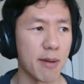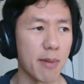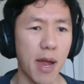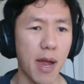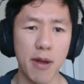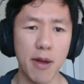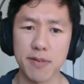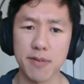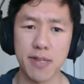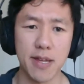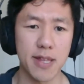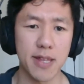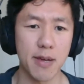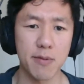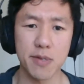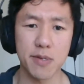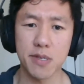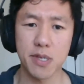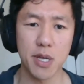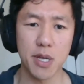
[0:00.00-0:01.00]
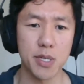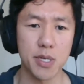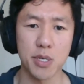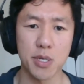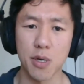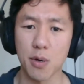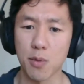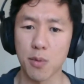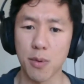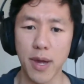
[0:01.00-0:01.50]
I always thought that was such
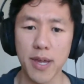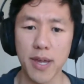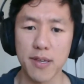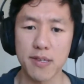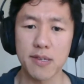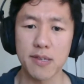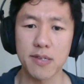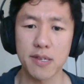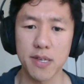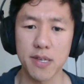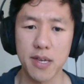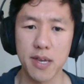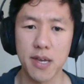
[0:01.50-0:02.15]
a waste.